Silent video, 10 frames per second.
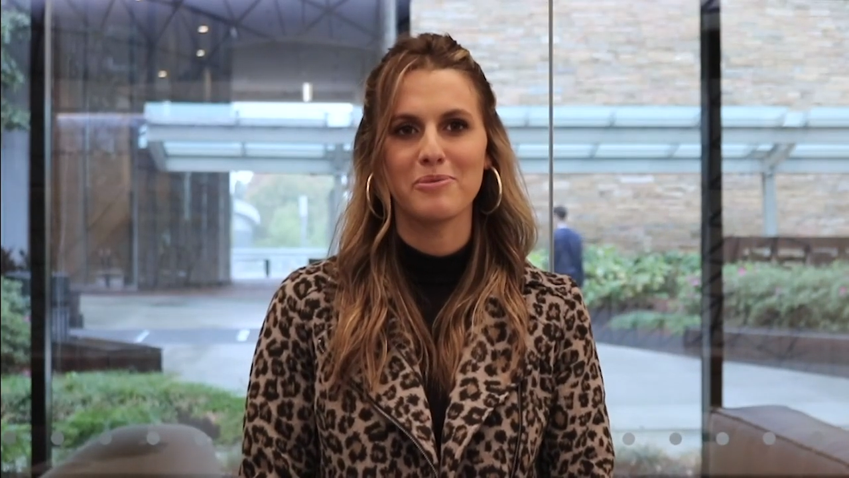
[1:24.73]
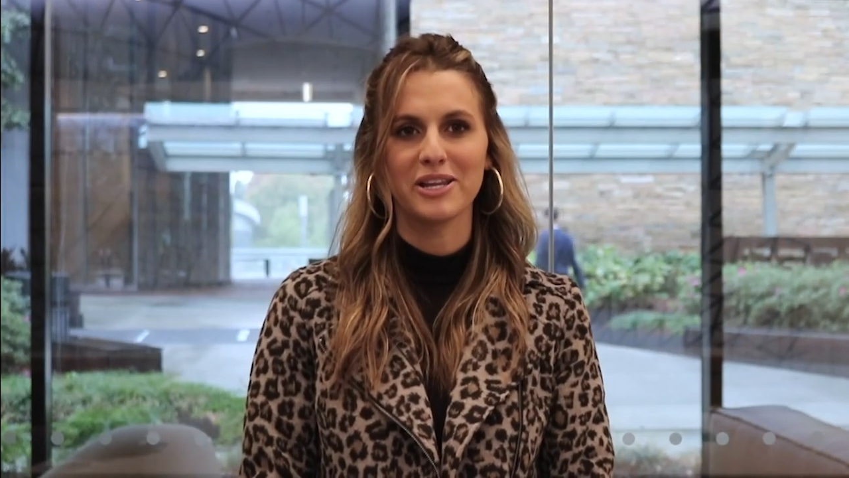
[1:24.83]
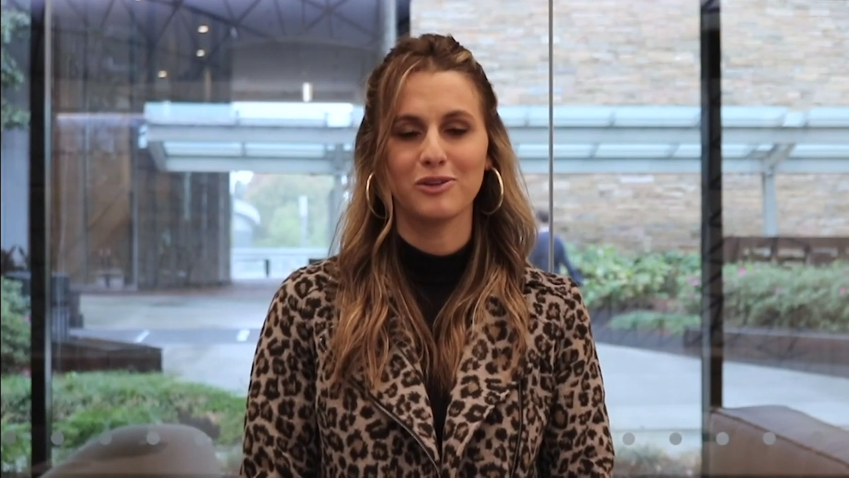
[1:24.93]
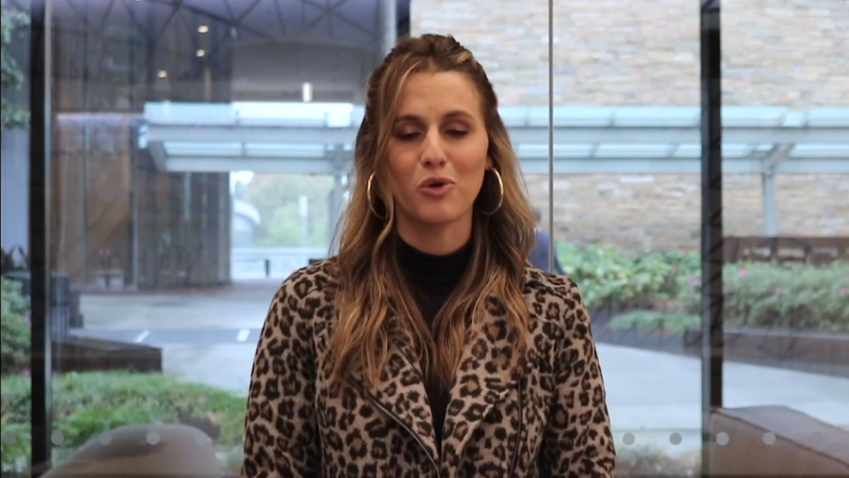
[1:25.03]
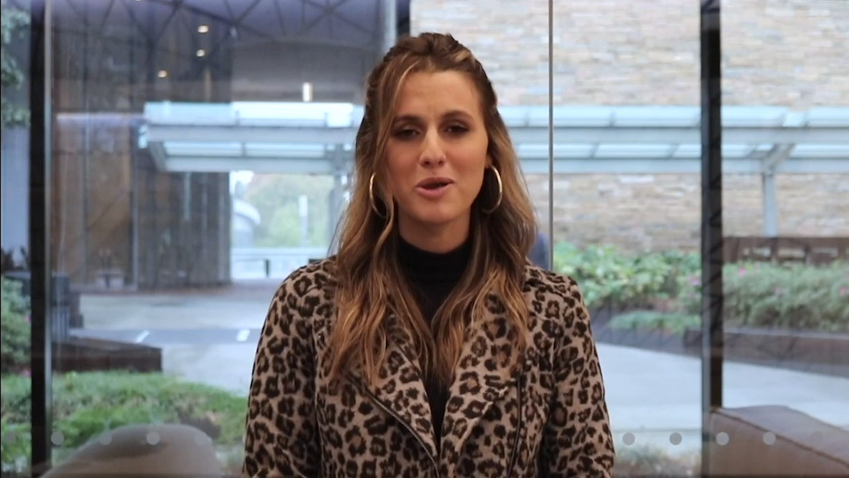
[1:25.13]

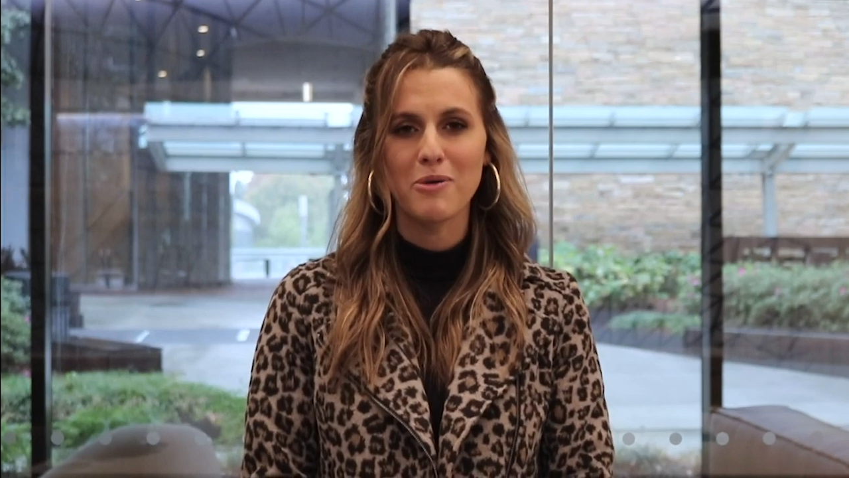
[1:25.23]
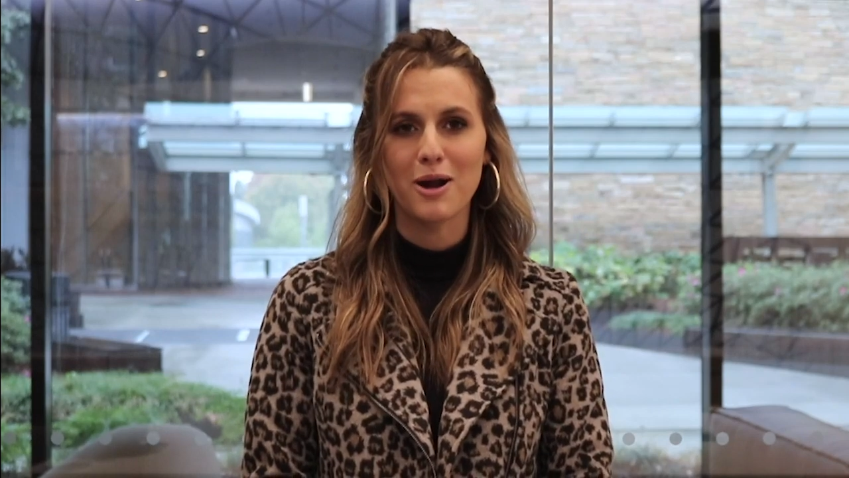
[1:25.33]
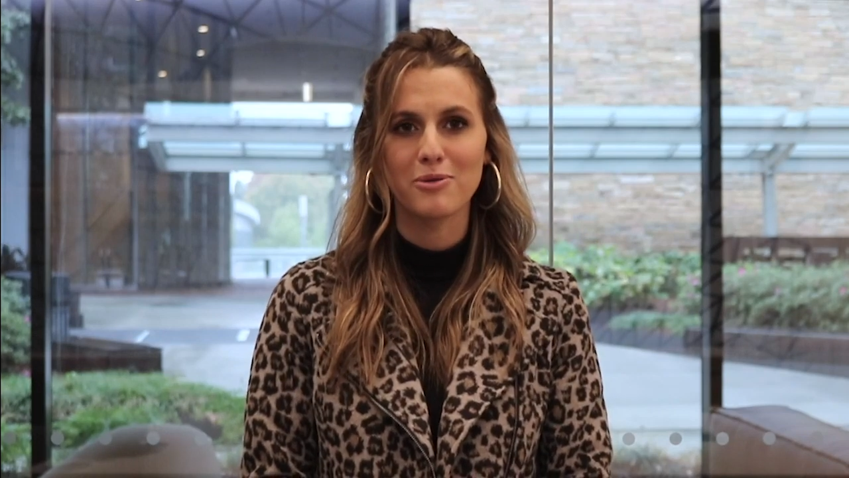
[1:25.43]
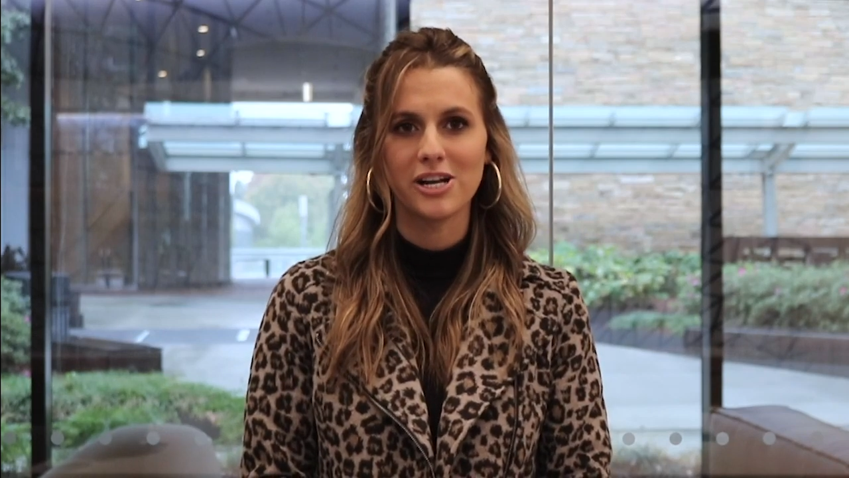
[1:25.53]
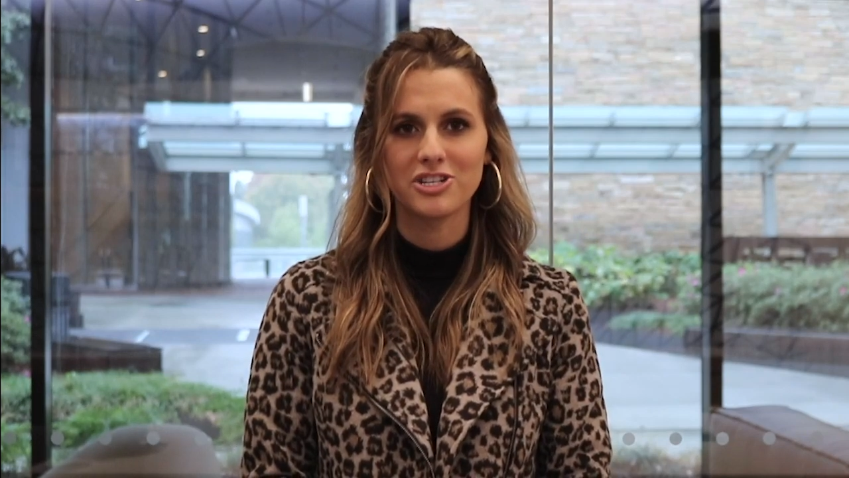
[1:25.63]
but Lori
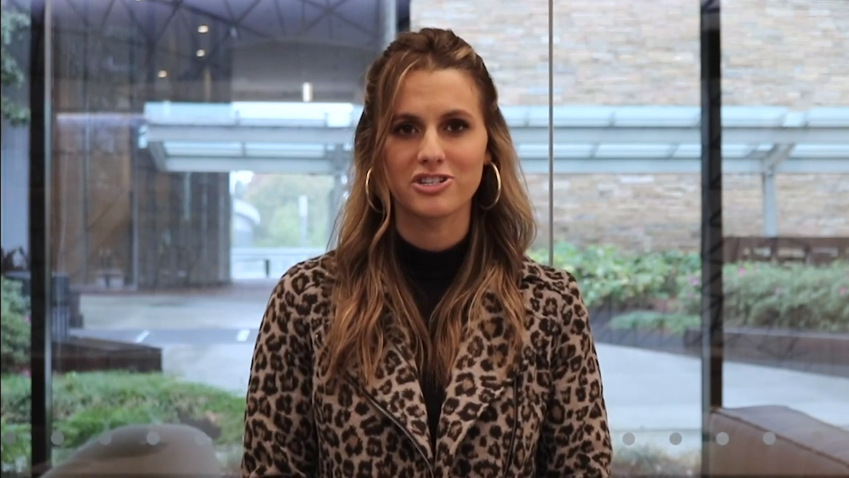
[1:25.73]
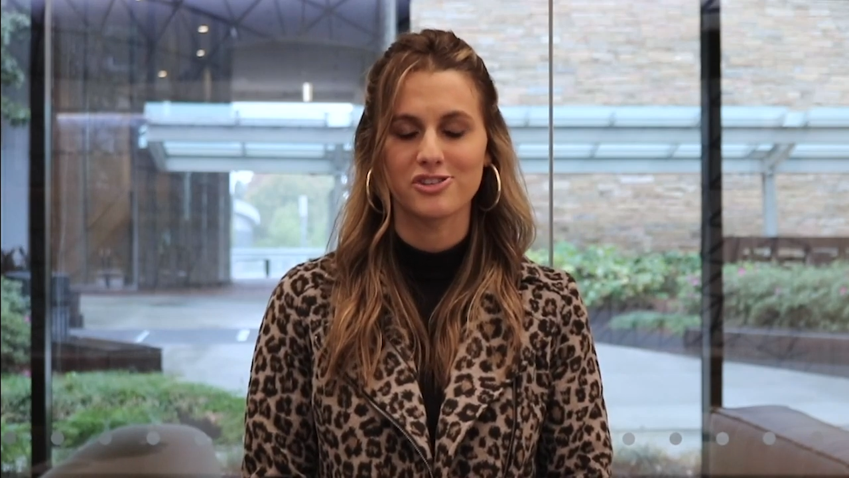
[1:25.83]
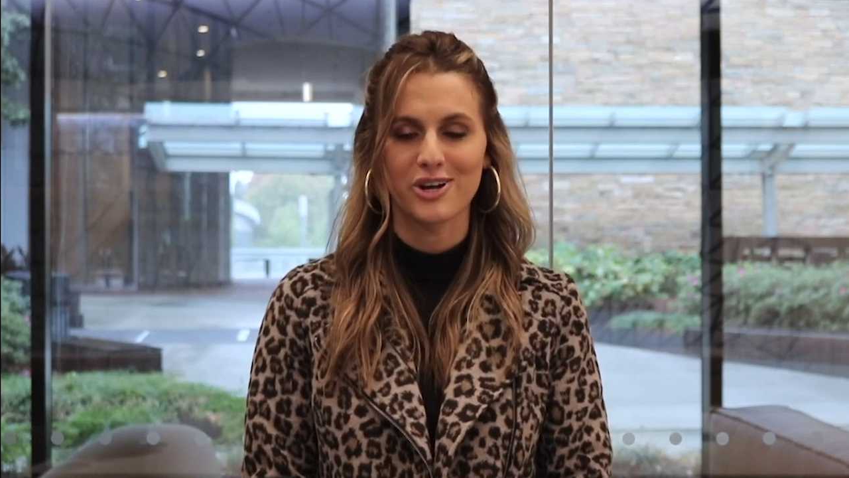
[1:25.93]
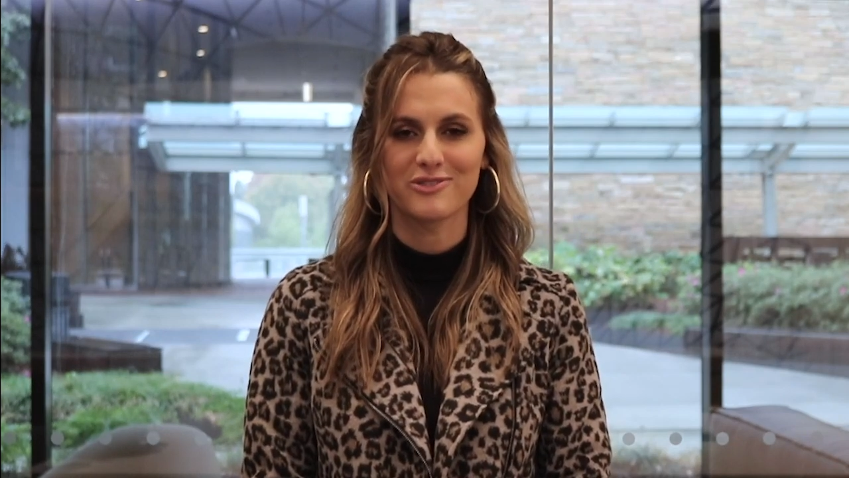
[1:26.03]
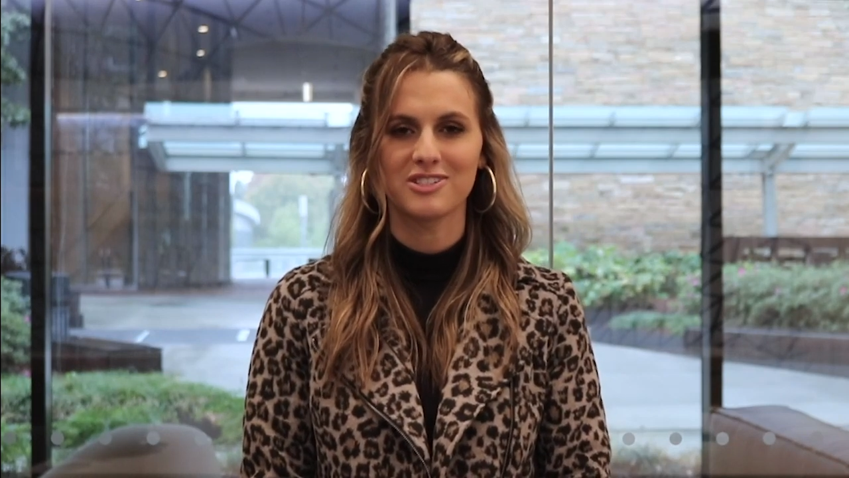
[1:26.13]
Barberich
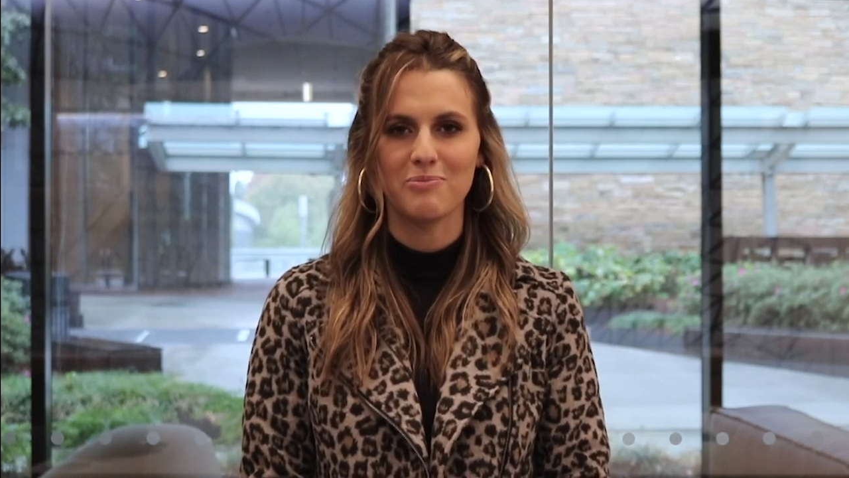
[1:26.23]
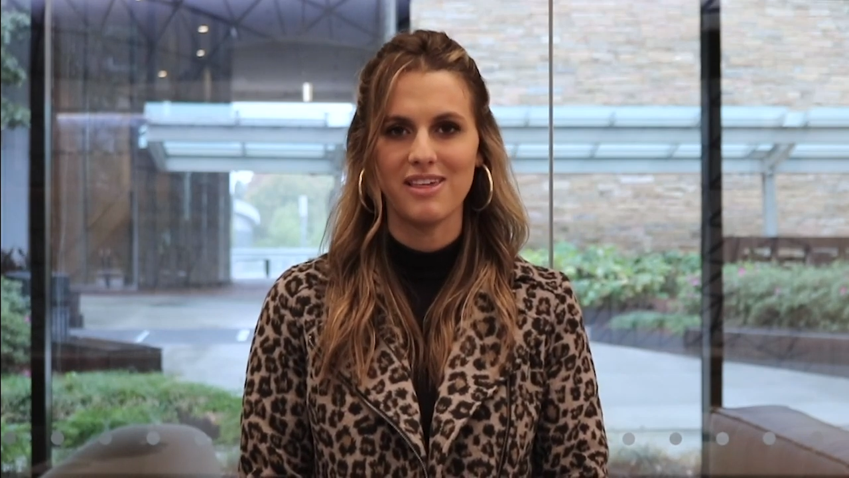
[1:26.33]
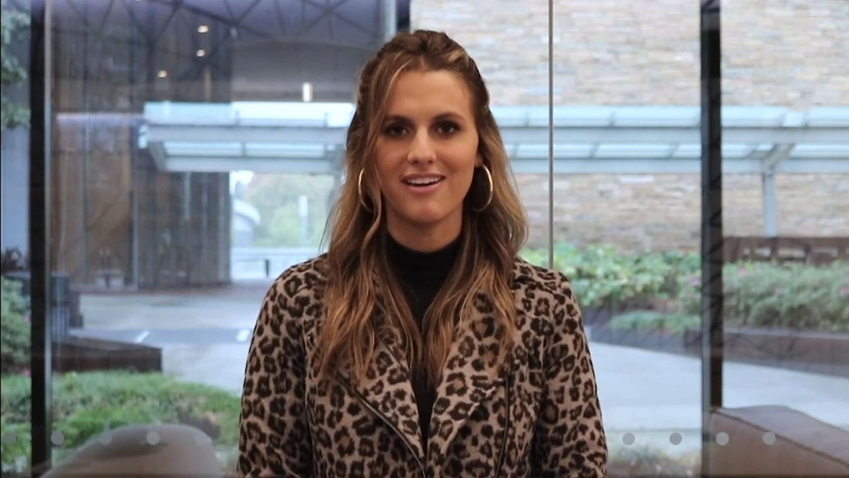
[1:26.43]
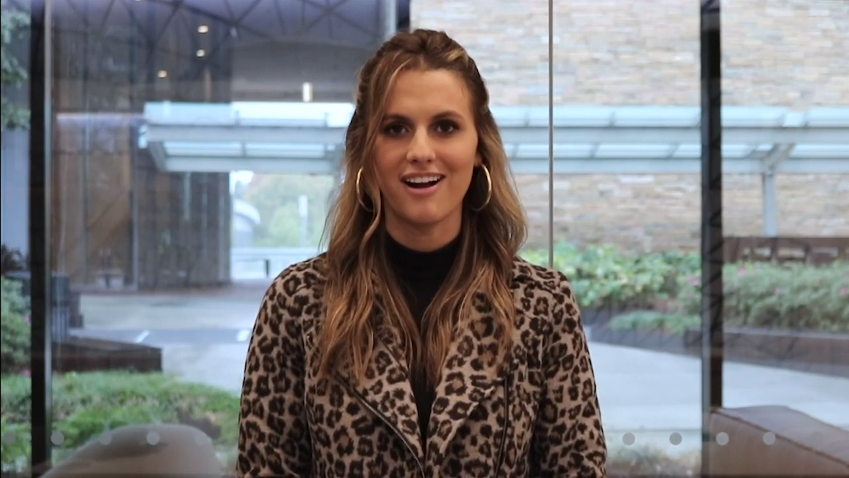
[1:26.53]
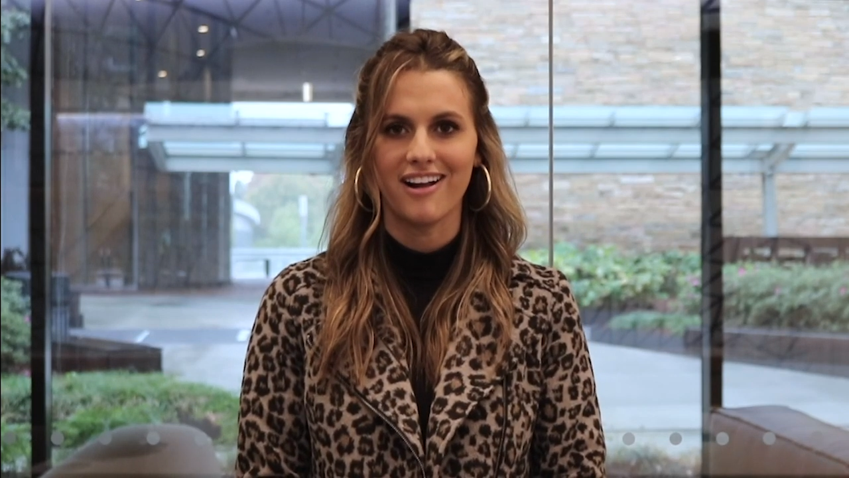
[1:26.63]
deserves to
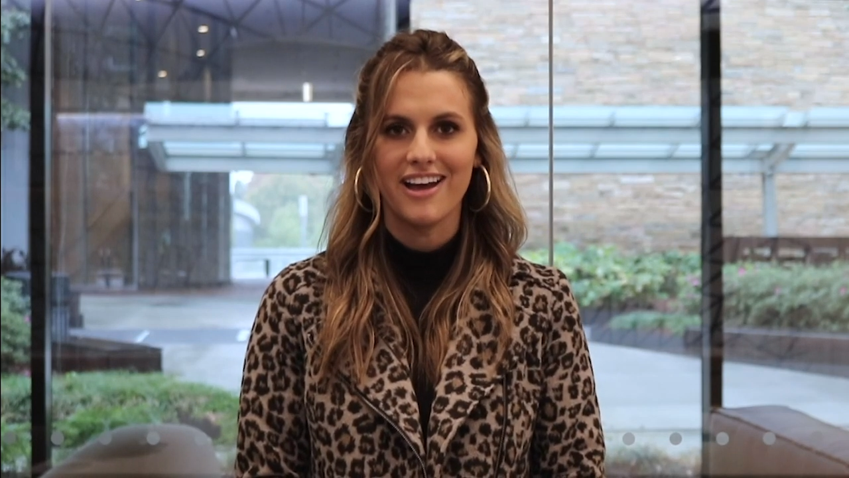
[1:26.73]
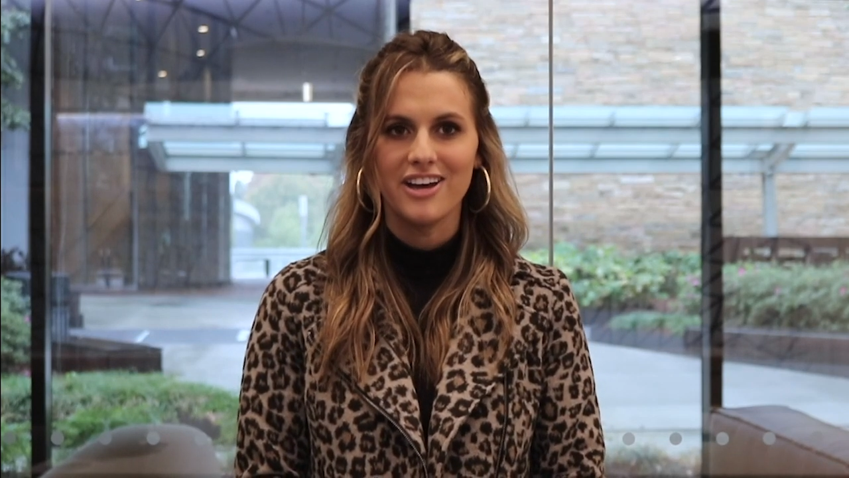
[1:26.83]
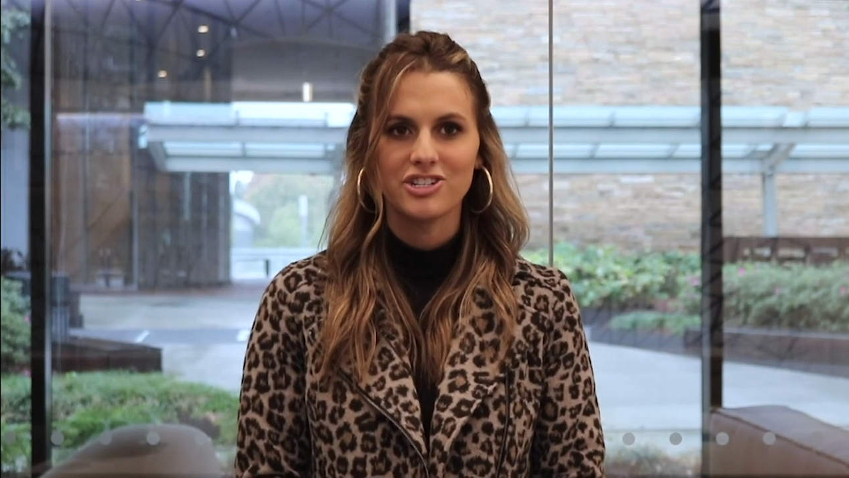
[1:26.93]
be there.